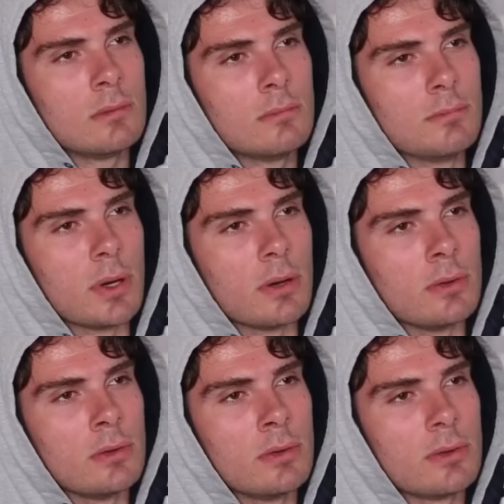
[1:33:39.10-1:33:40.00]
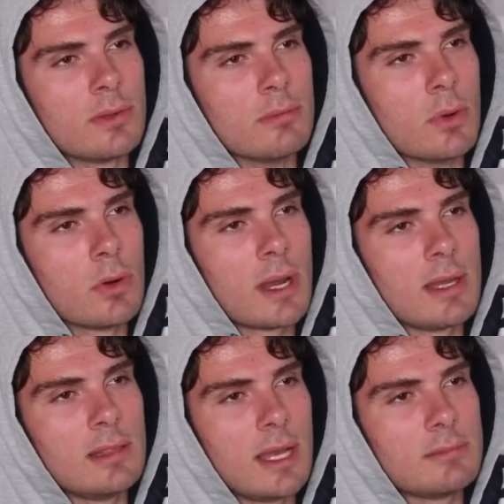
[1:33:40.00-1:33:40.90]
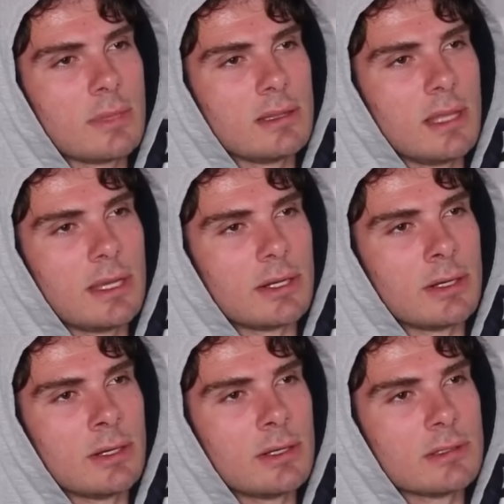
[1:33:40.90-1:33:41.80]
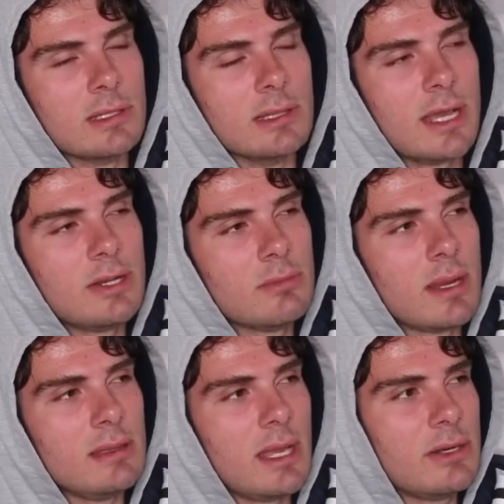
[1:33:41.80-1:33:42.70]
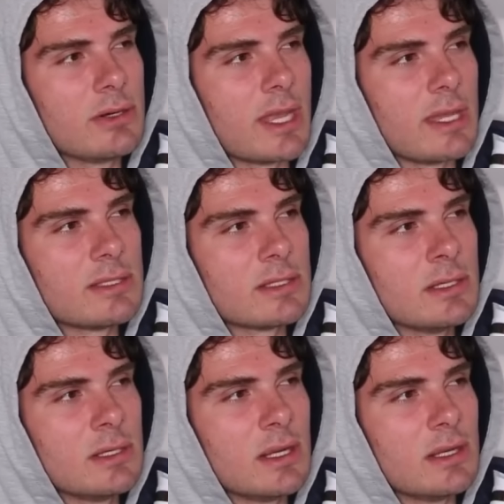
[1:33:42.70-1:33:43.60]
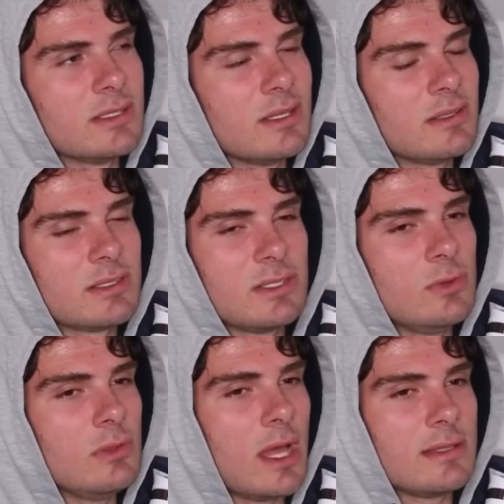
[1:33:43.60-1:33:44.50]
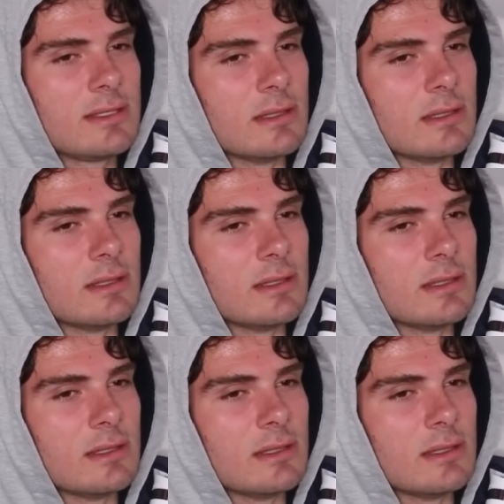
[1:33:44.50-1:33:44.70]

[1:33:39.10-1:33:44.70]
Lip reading: Bro, the more I light my lighter gets until it's too light to